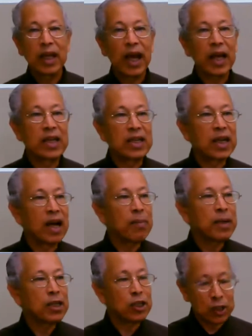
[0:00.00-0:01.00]
and
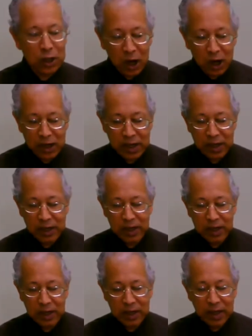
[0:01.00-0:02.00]
damage done
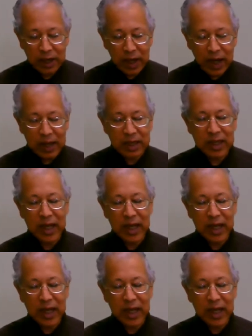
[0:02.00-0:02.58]
and